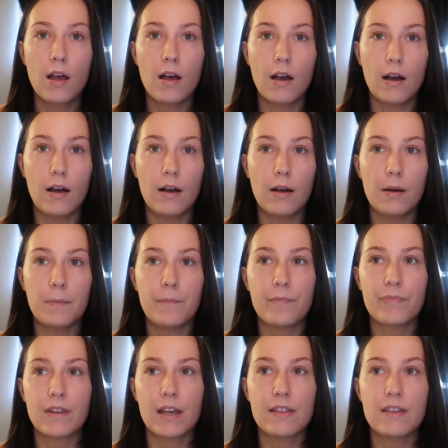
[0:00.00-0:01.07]

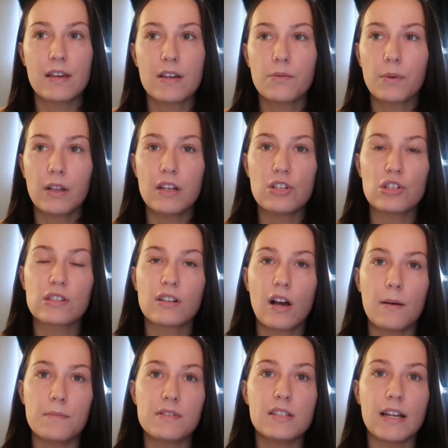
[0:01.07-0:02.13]
I think it really just
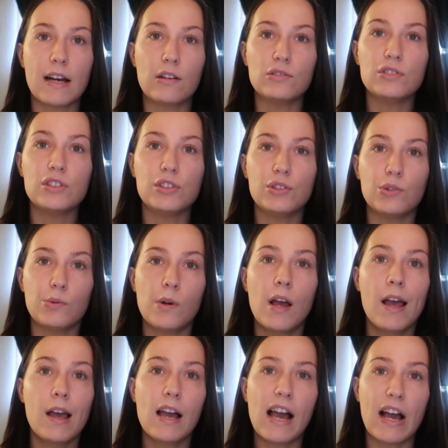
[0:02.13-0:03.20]
comes down to
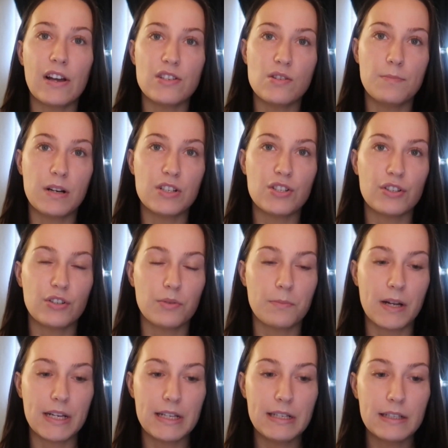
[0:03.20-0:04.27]
how you budget your
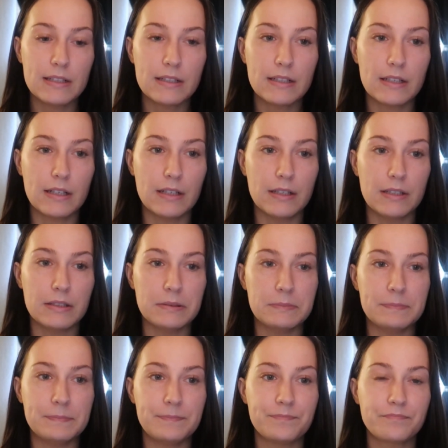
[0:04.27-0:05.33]
money.
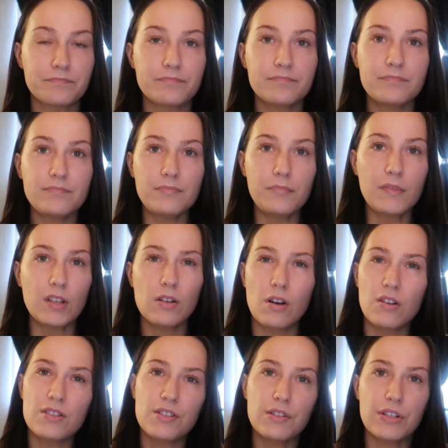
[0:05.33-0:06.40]

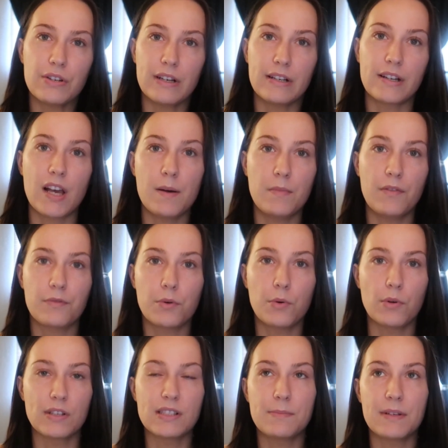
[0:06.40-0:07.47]
Also your income, of
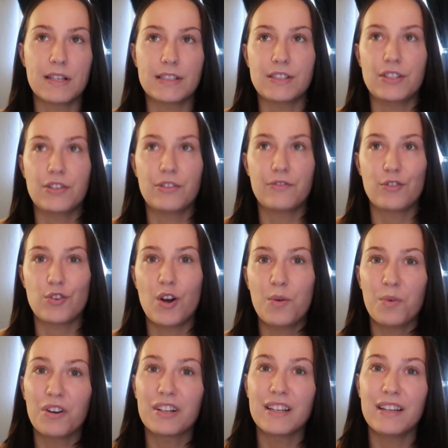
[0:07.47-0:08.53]
course, because, you know, if you're
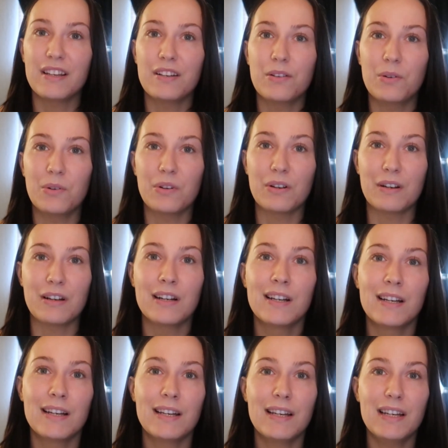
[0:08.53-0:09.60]
not working or
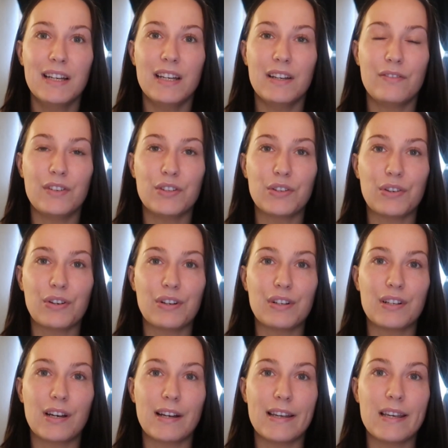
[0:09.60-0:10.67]
if you're
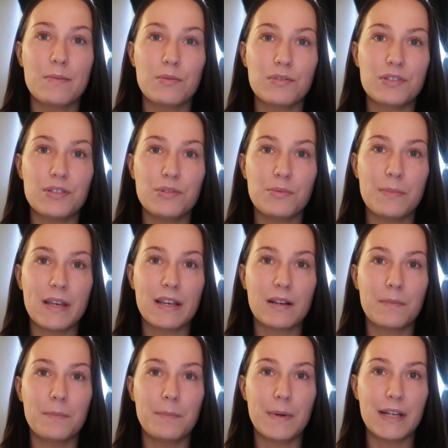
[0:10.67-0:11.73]
not able to
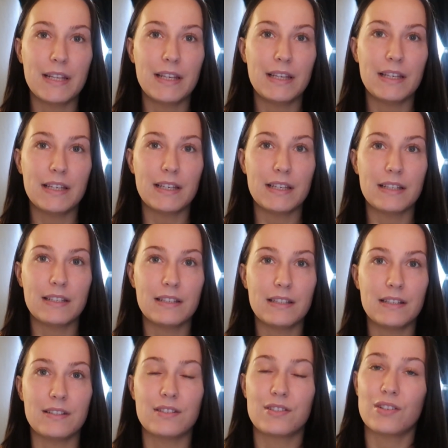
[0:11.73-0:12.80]
make money, it
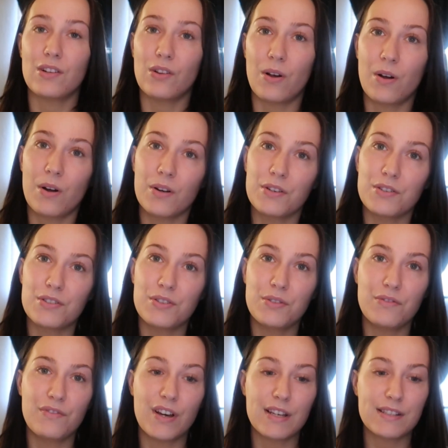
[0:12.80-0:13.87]
is a lot harder to
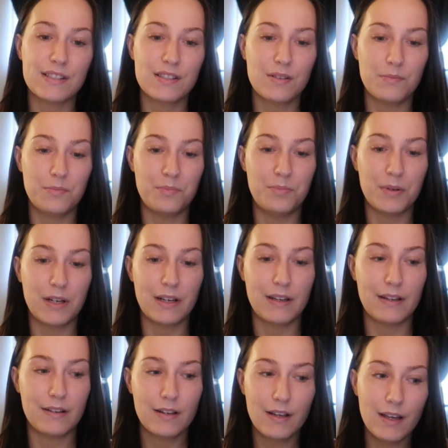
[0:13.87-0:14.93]
invest. But